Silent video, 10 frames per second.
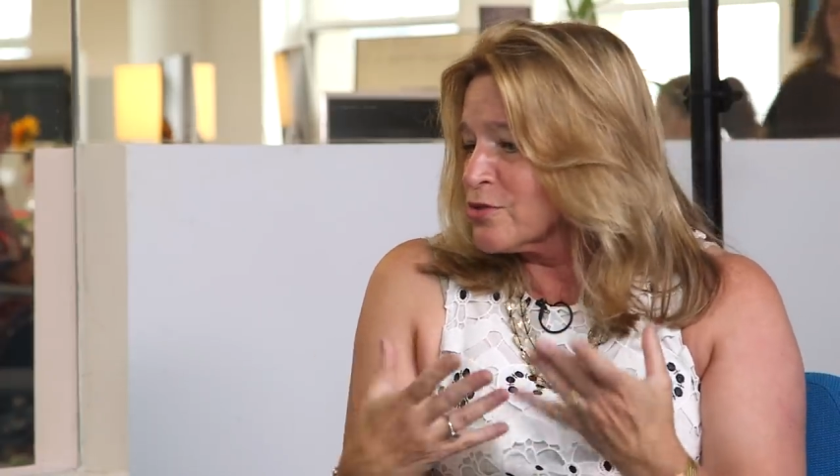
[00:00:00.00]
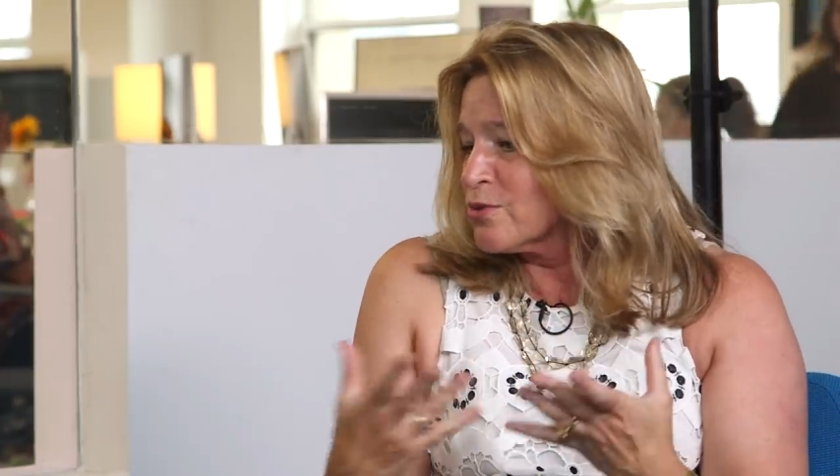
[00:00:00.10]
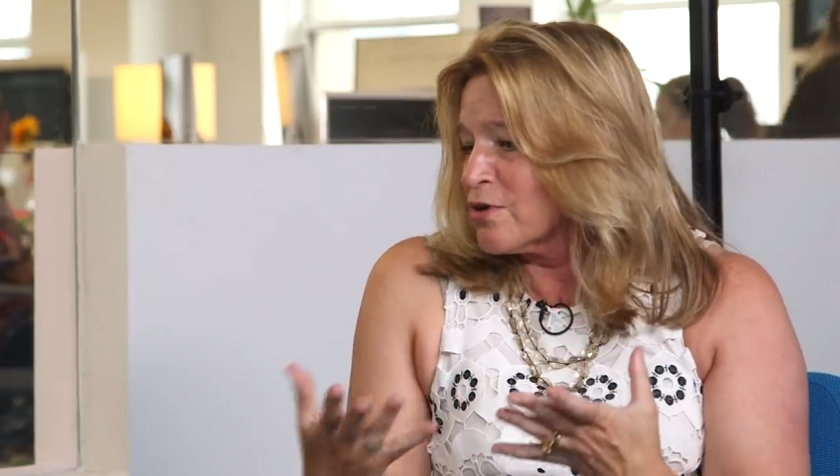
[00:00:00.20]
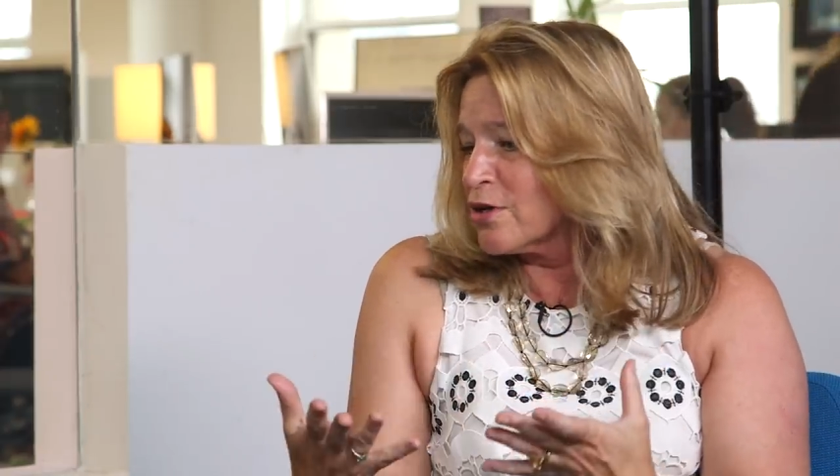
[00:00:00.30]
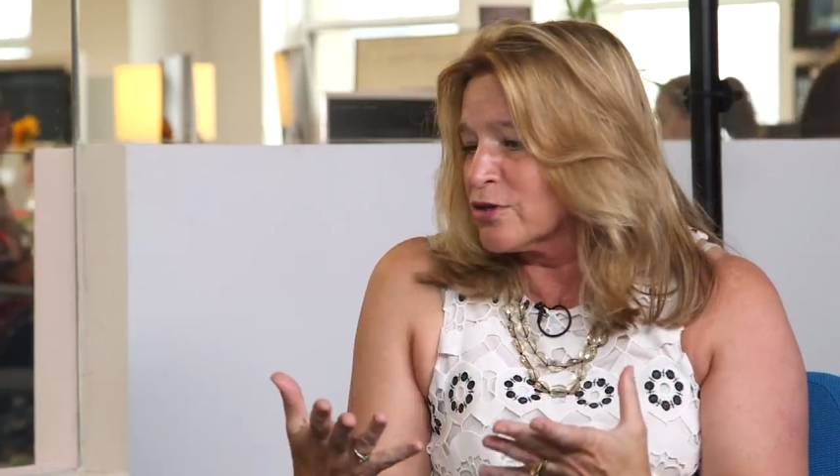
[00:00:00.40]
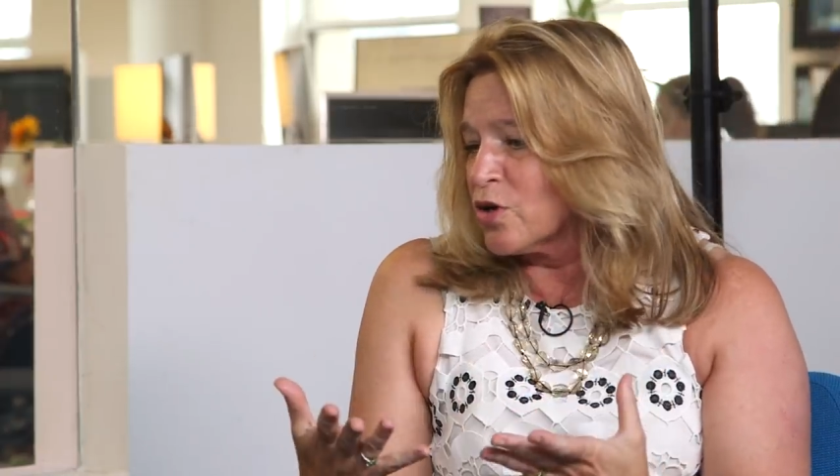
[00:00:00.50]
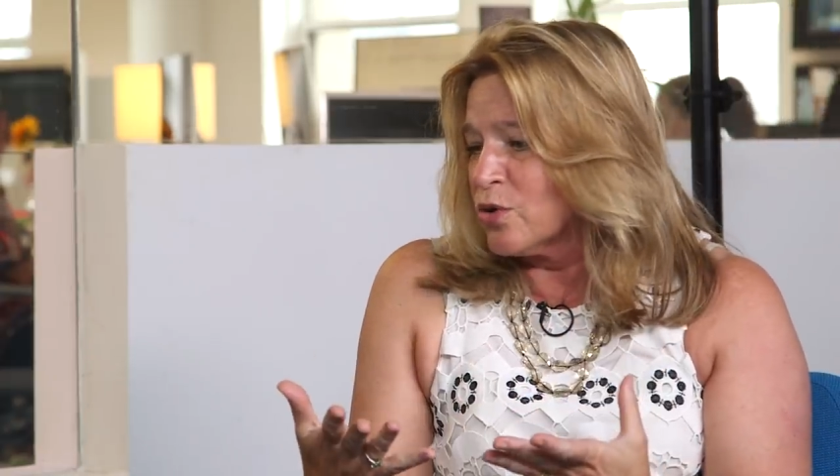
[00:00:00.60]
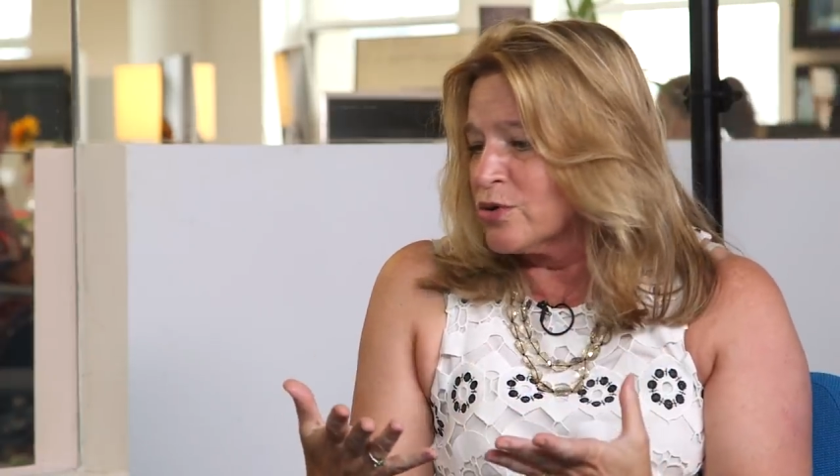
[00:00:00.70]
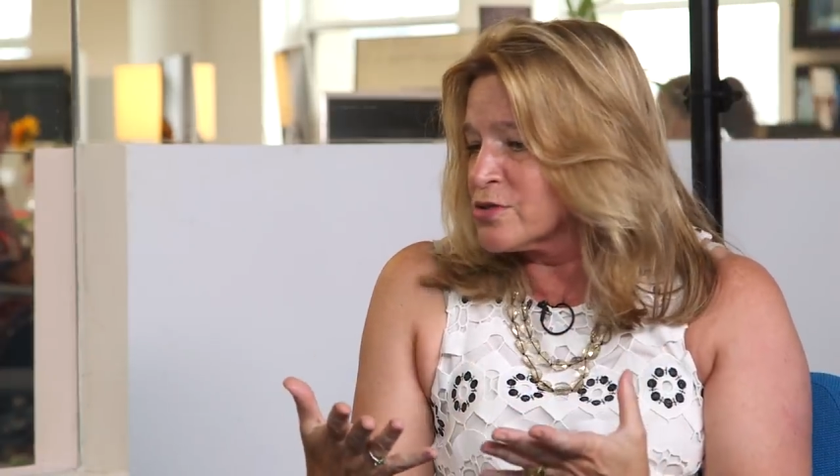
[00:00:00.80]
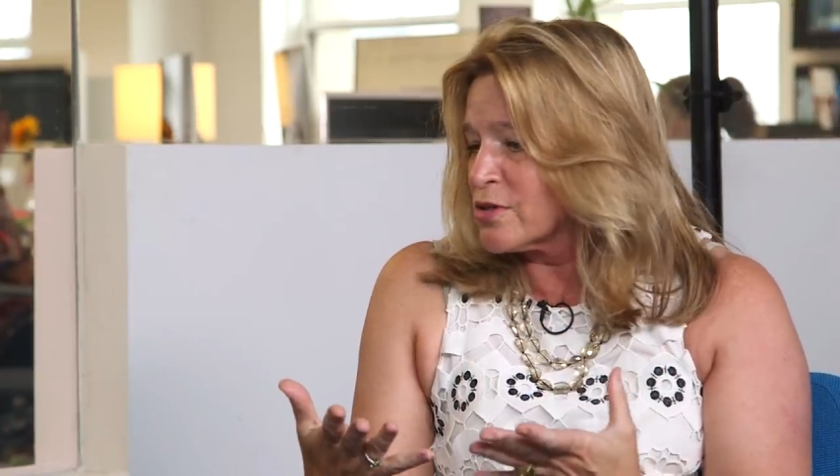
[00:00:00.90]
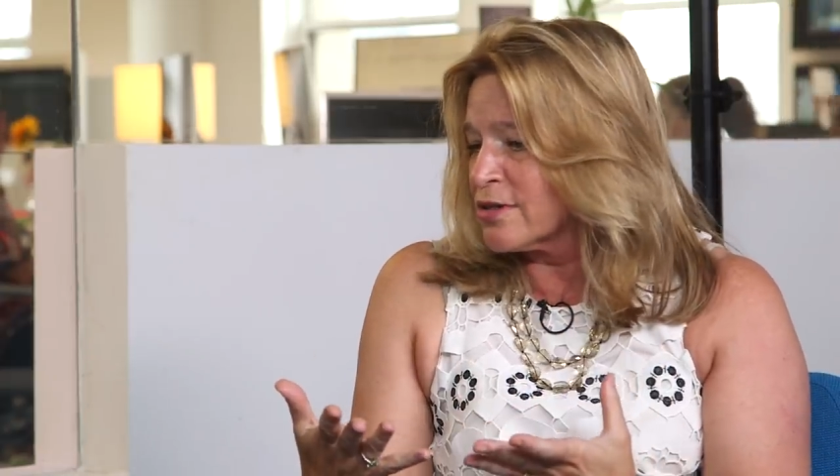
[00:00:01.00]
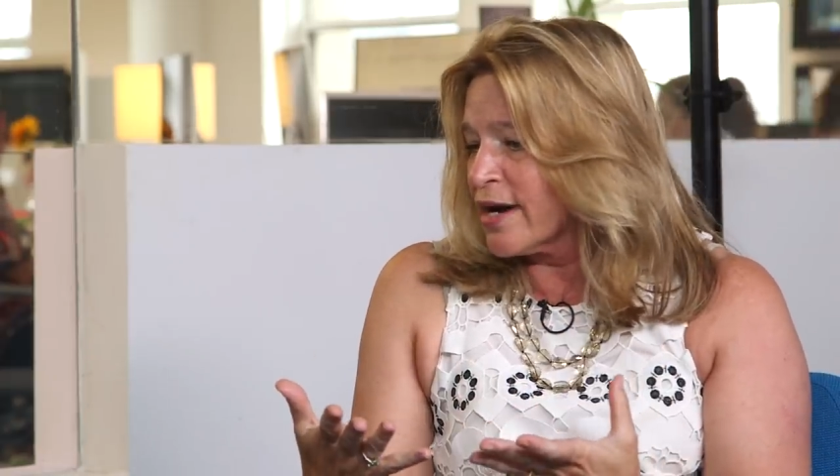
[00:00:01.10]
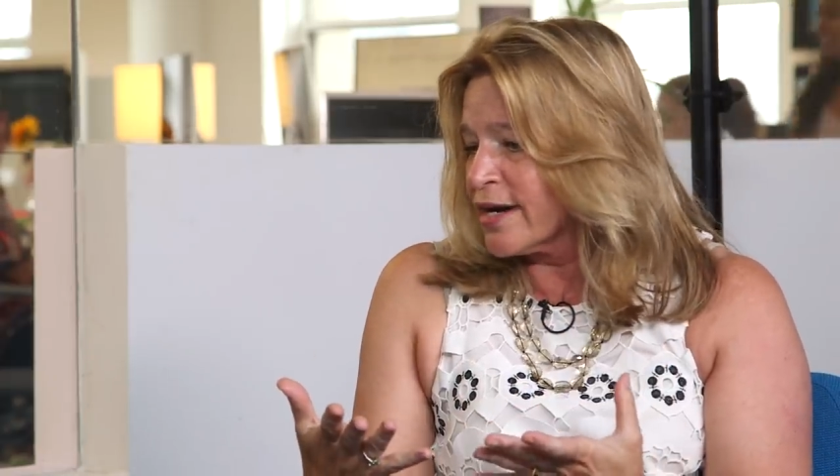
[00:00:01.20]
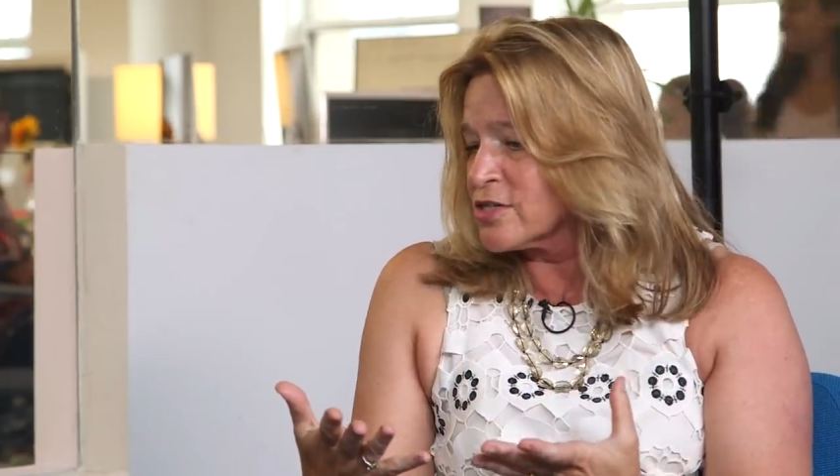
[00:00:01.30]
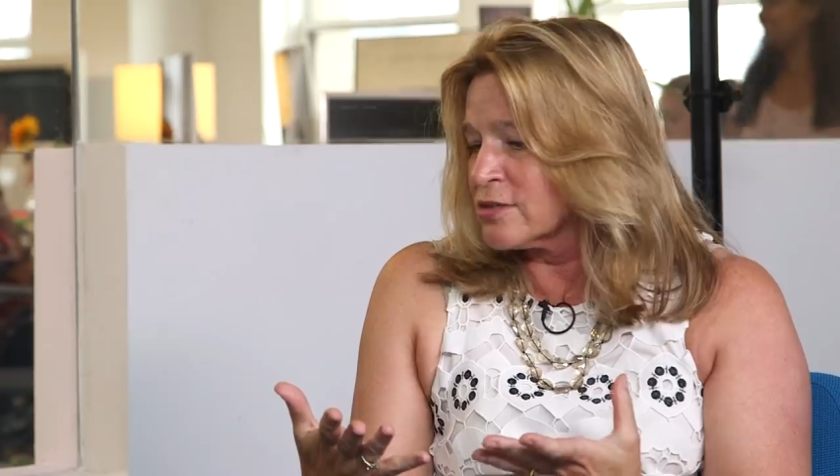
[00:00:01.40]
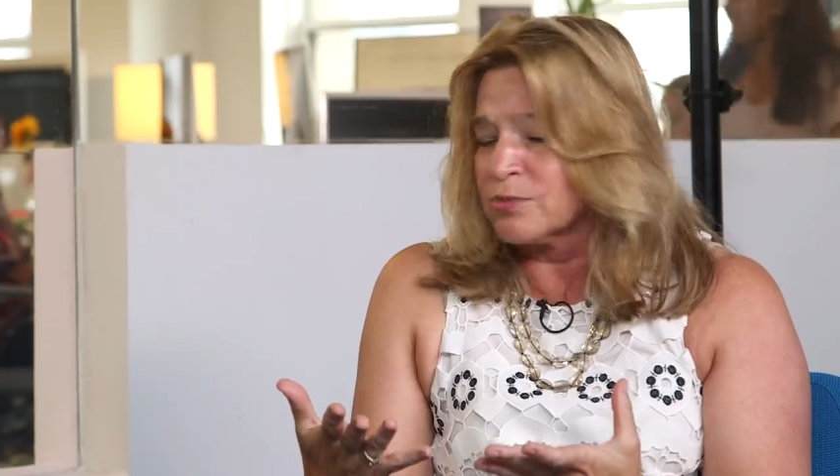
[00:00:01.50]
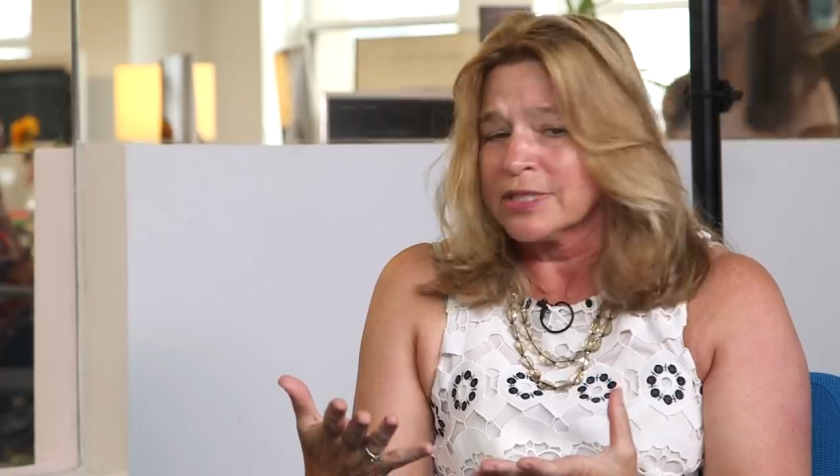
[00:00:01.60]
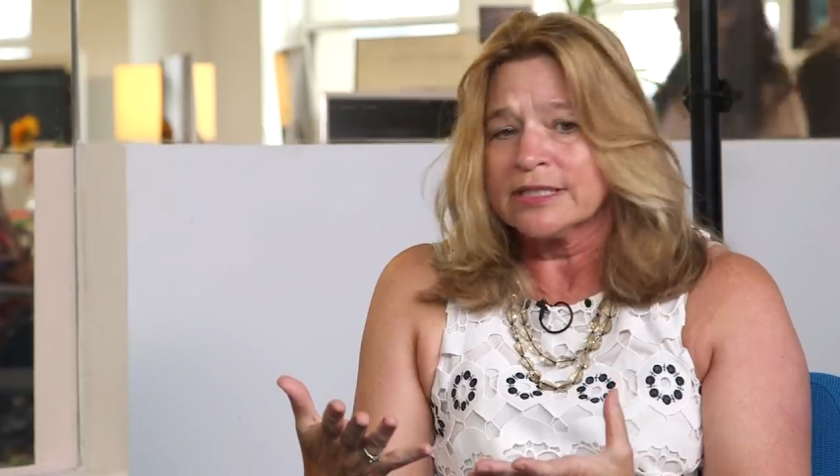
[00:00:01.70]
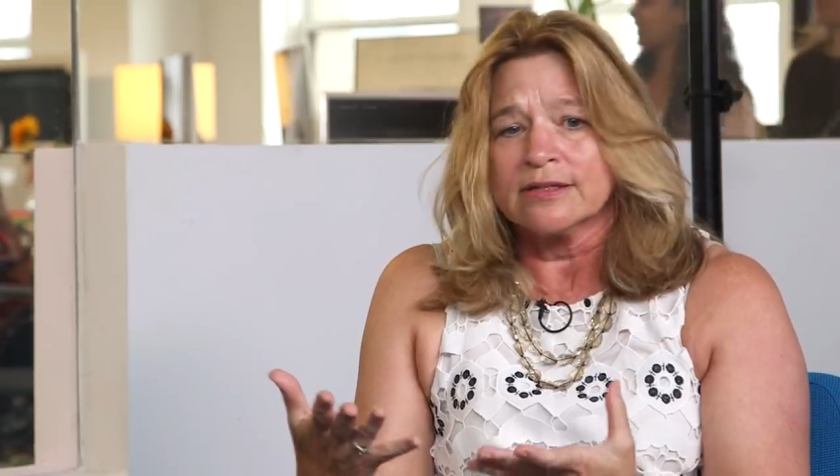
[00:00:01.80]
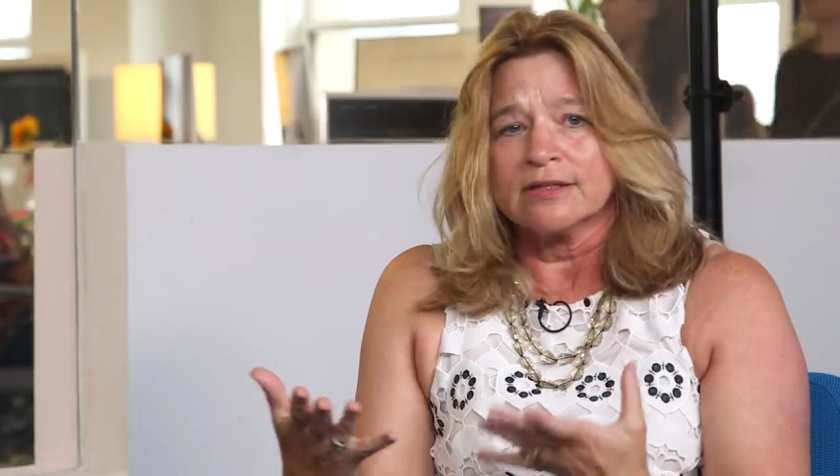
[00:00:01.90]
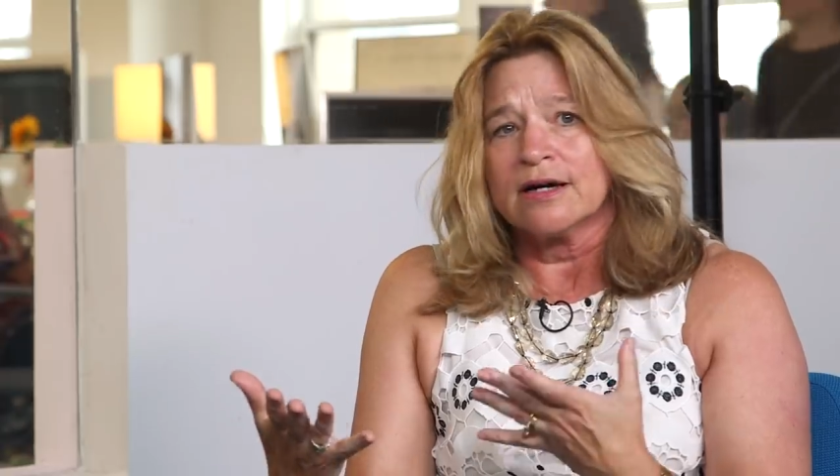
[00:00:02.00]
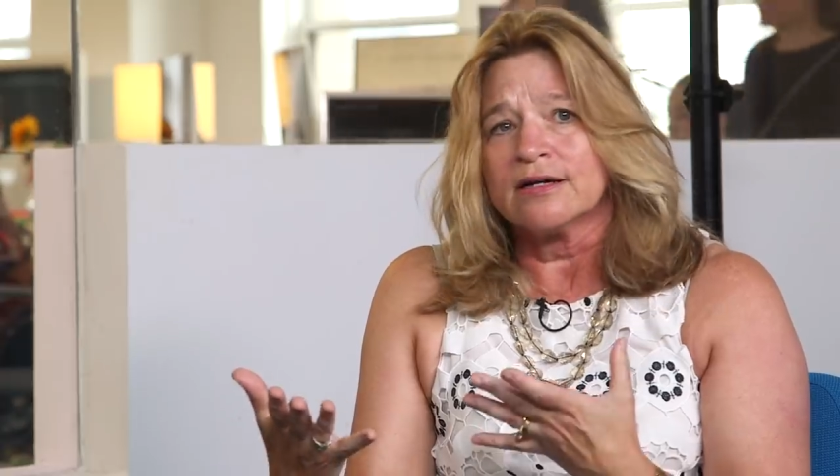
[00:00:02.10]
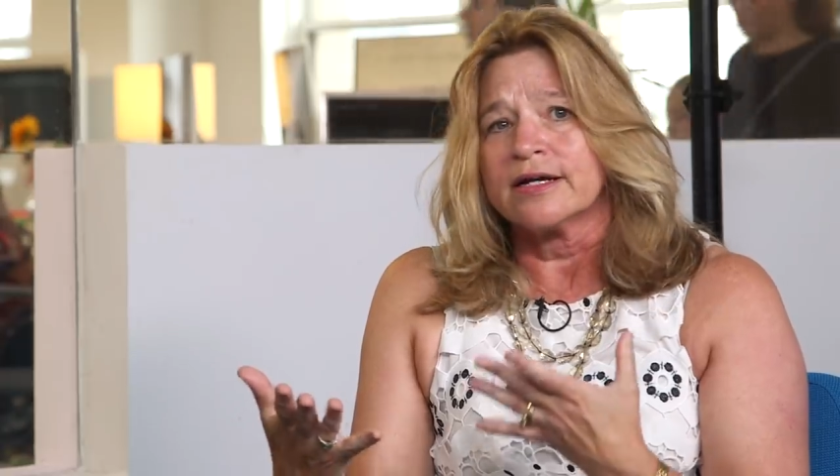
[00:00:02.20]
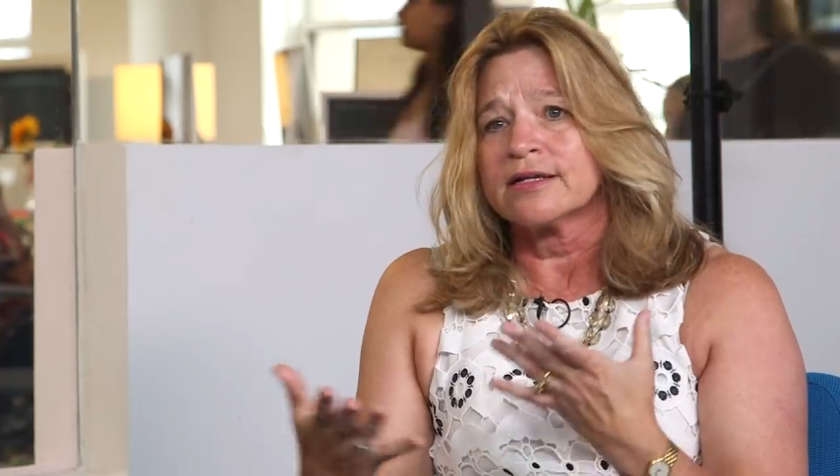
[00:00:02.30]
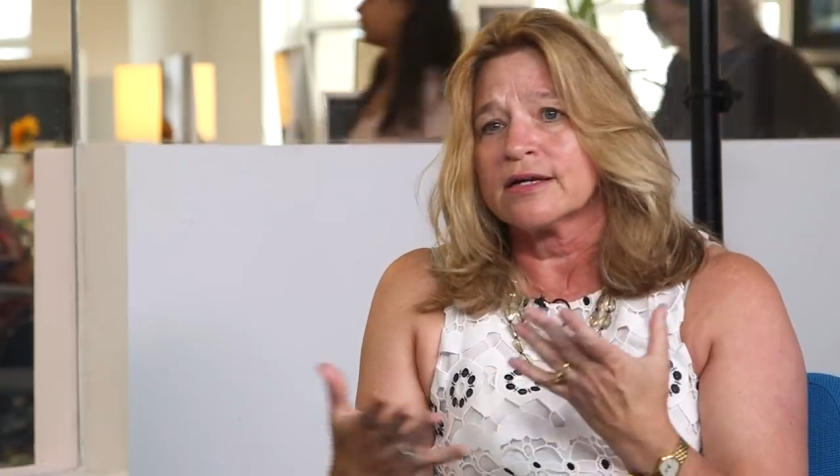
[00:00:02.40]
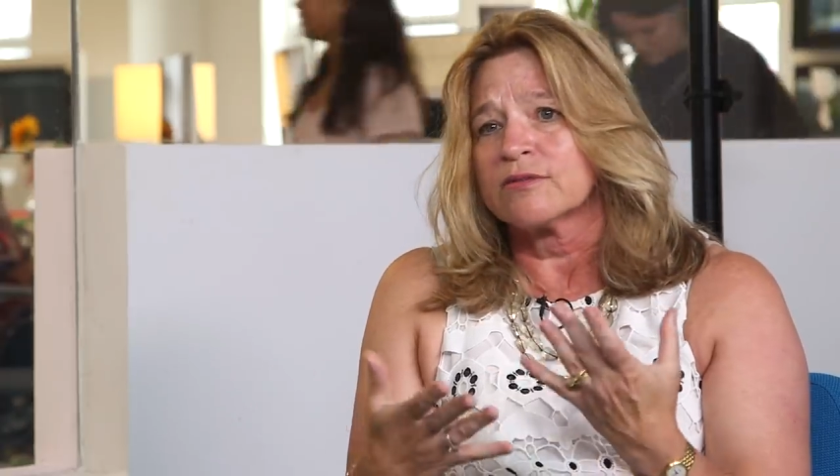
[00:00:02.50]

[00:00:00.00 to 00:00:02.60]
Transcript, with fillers: so our goals are actually really aligned,